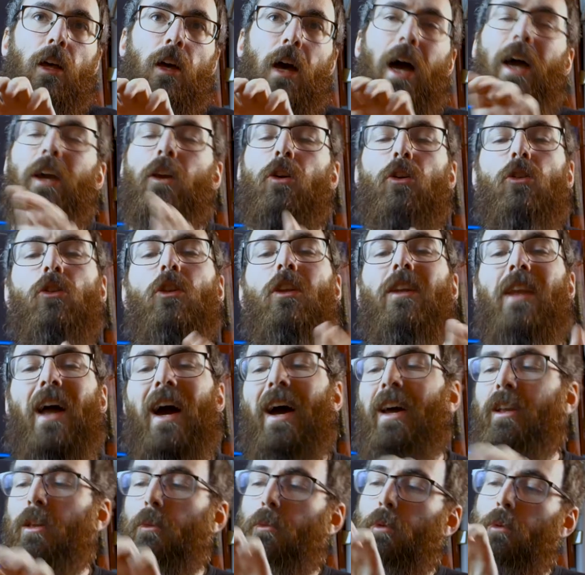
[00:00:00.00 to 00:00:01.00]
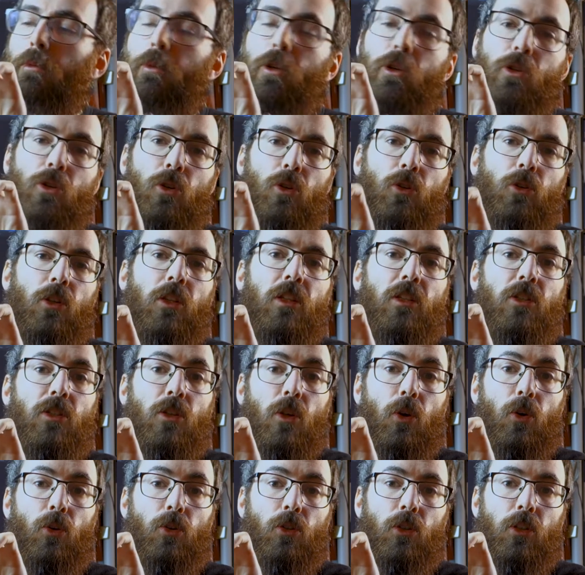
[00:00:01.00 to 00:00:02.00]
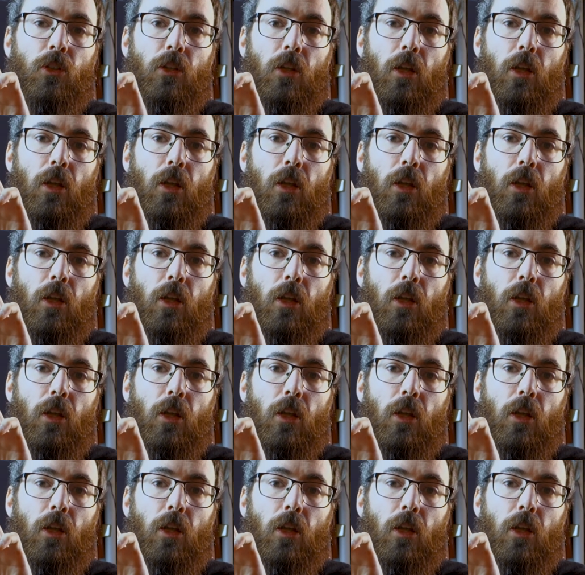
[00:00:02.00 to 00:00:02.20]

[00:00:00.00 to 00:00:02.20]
I could deny the permission on this node,